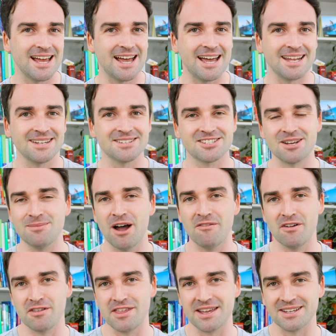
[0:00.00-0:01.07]
and some
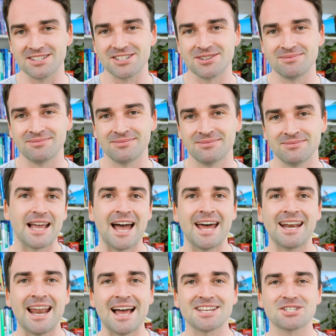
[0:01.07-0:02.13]
other things.
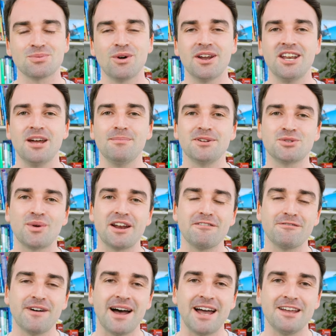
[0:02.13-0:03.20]
And last one, number
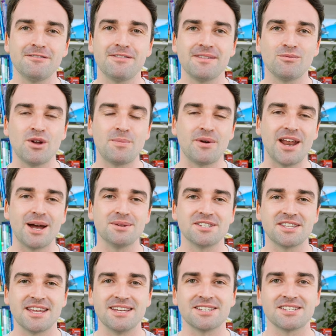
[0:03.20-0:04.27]
25, we pronounce
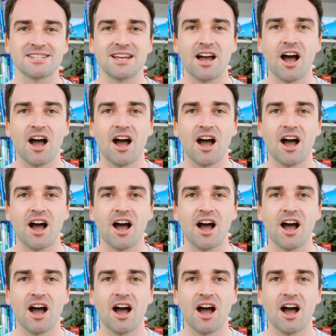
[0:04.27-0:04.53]
this